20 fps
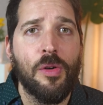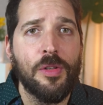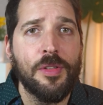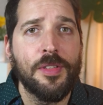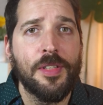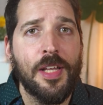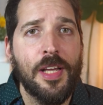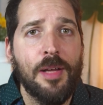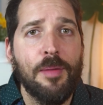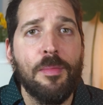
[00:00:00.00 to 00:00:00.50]
on
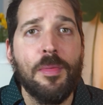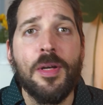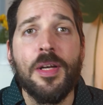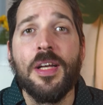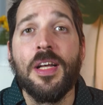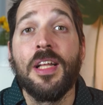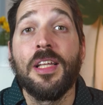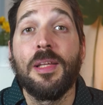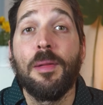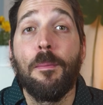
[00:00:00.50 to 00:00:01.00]
them,
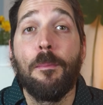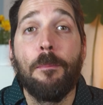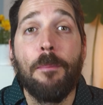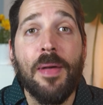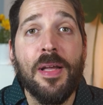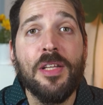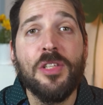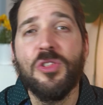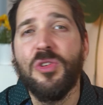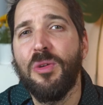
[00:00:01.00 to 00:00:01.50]
the
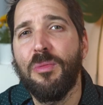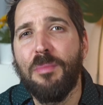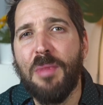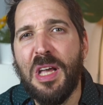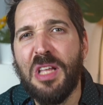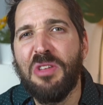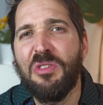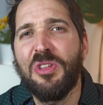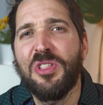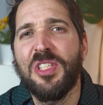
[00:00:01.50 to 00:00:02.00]
bass on
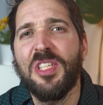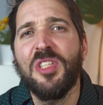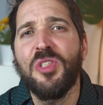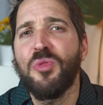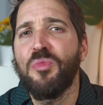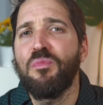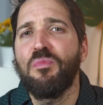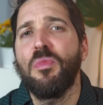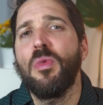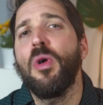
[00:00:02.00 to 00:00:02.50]
Menuets
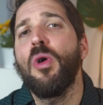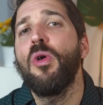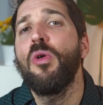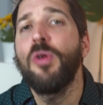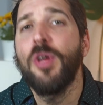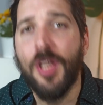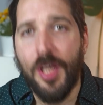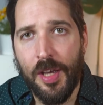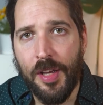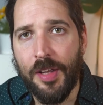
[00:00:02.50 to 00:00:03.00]
is
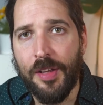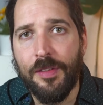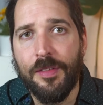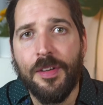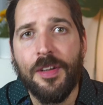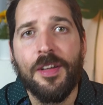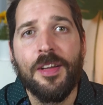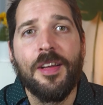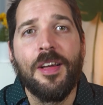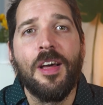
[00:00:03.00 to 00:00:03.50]
okay.
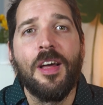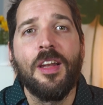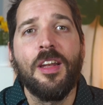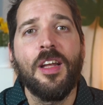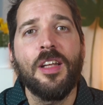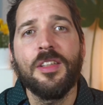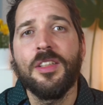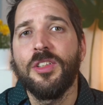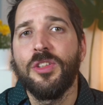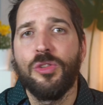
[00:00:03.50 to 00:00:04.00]

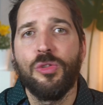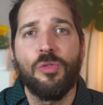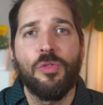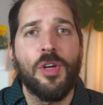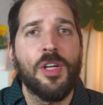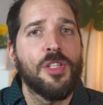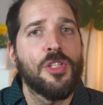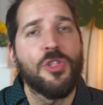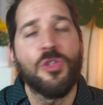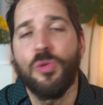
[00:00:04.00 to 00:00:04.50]
Nothing to
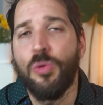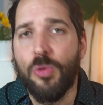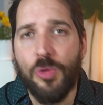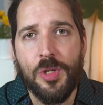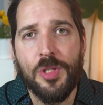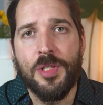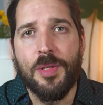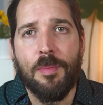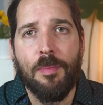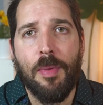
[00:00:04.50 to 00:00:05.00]
write
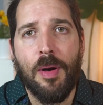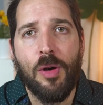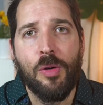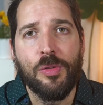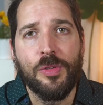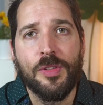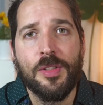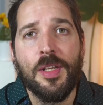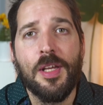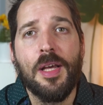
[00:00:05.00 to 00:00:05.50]
stories
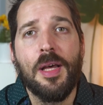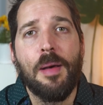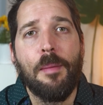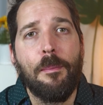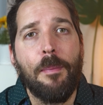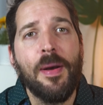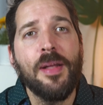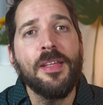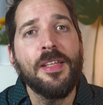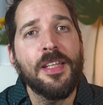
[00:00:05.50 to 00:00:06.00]
about.
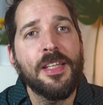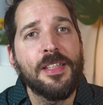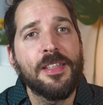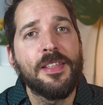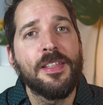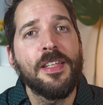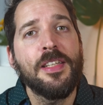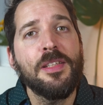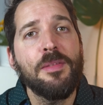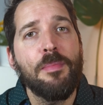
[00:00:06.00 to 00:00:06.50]
But it
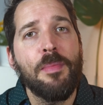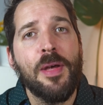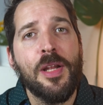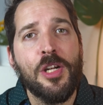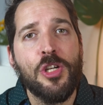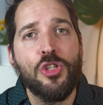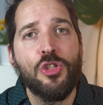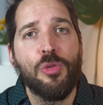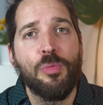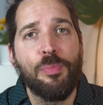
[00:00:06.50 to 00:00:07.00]
did
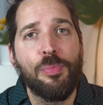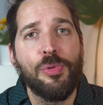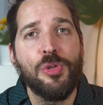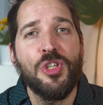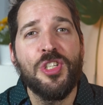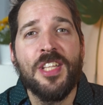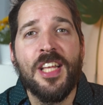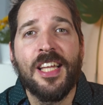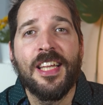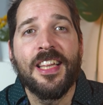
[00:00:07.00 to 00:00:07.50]
manage to
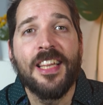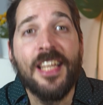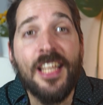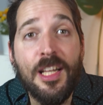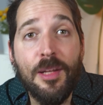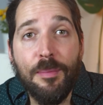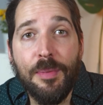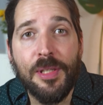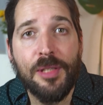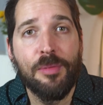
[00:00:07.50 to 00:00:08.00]
push that
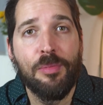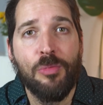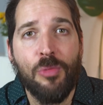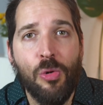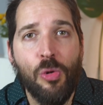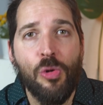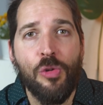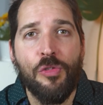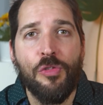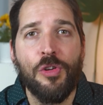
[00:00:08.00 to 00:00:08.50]
little bit
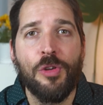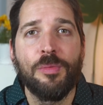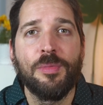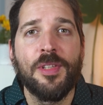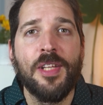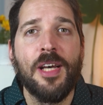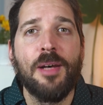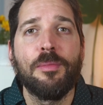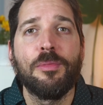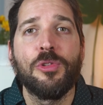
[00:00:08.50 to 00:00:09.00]
more from
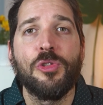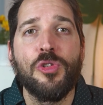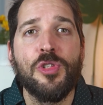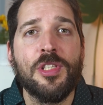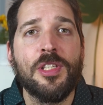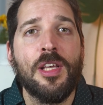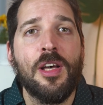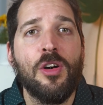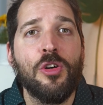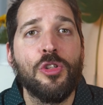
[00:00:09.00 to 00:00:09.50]
them to
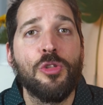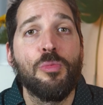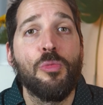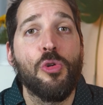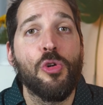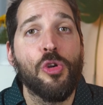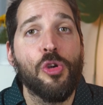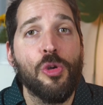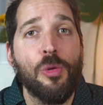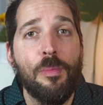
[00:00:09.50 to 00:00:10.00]
sound
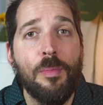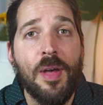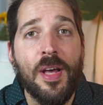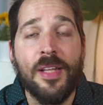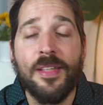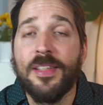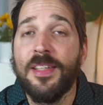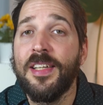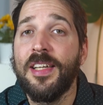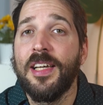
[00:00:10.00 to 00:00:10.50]
more
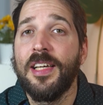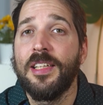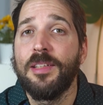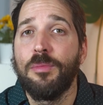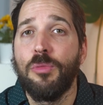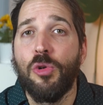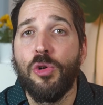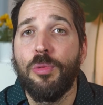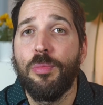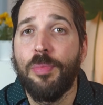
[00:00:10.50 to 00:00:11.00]
commanding and
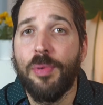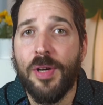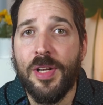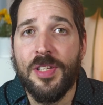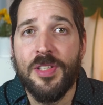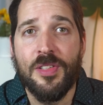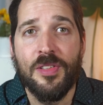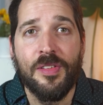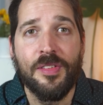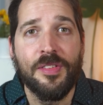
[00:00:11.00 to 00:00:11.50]
more
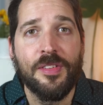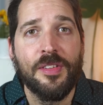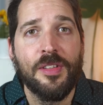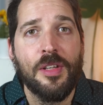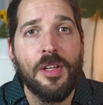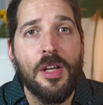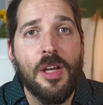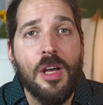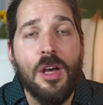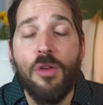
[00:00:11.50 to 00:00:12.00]
present.
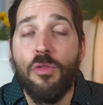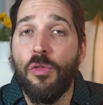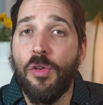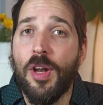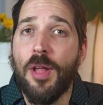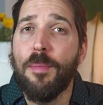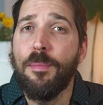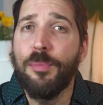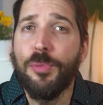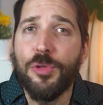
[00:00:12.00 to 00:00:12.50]
When
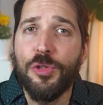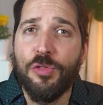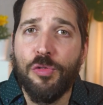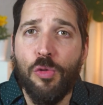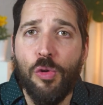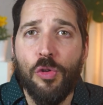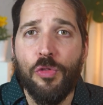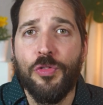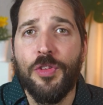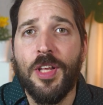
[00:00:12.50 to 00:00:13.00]
I put
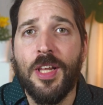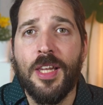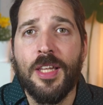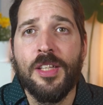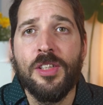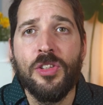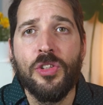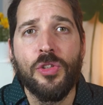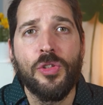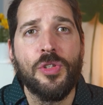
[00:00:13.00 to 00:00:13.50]
Wharfdale
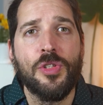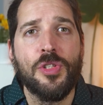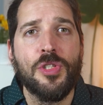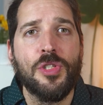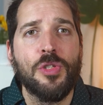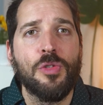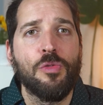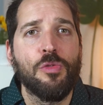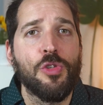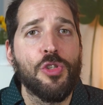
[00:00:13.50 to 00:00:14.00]

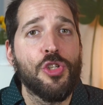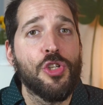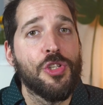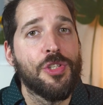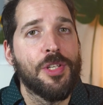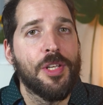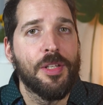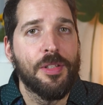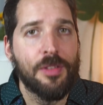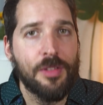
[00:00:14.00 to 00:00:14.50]
Lintons, which
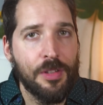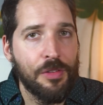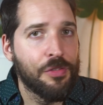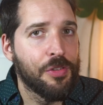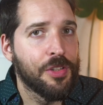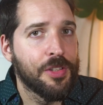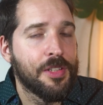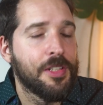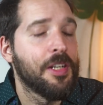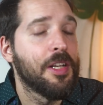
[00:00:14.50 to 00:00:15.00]
is a
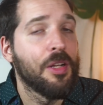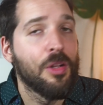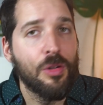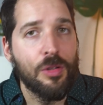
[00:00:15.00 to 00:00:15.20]
different tale